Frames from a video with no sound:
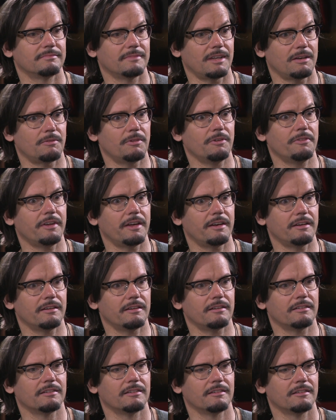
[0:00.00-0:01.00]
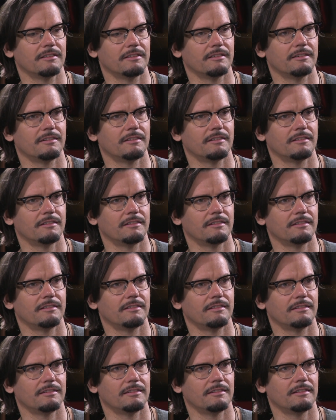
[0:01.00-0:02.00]
I wrote that in there.
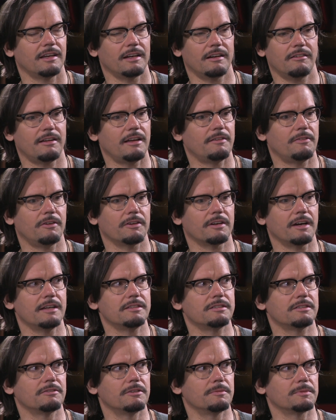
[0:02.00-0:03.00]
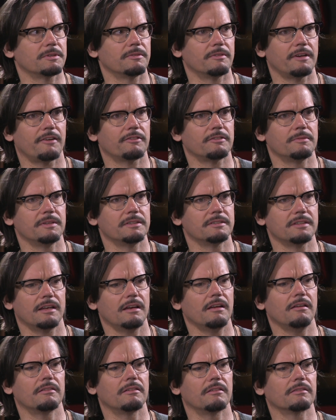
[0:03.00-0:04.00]
And I'll have all kinds of groups going after me and saying,
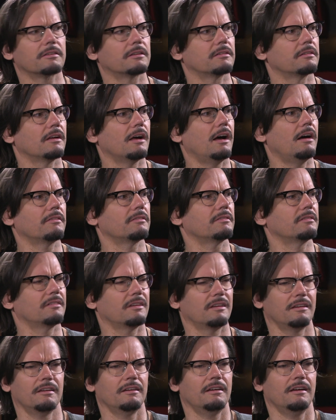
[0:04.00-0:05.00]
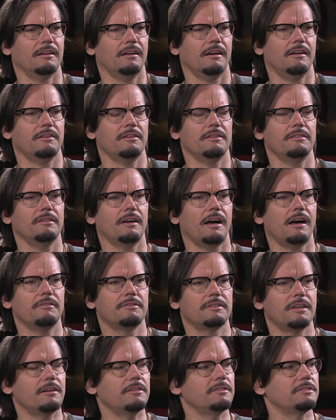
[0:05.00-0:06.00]
no, no, how, how can you, how
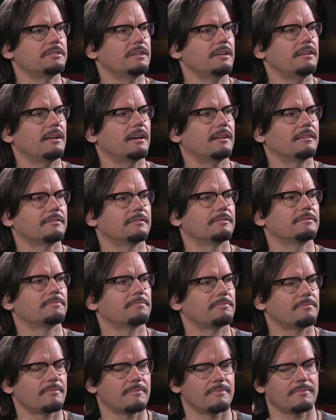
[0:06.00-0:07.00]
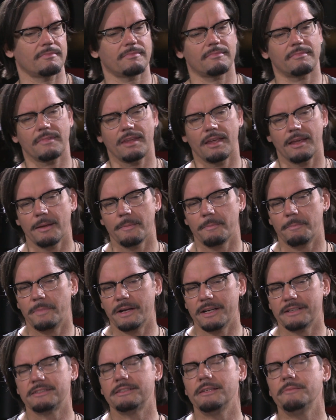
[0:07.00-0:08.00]
dare you say that?
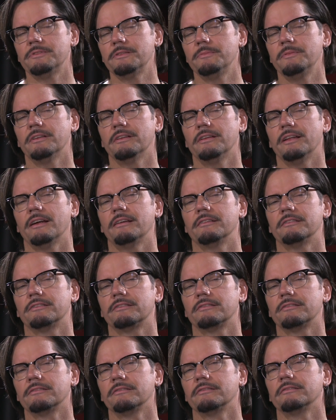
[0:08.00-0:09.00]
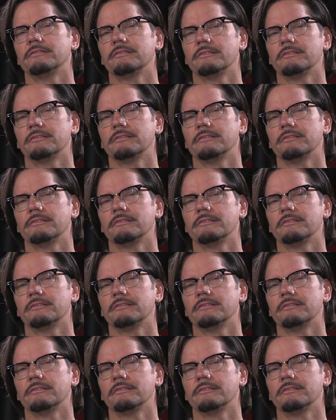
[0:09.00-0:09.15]
But it seems to me that that is,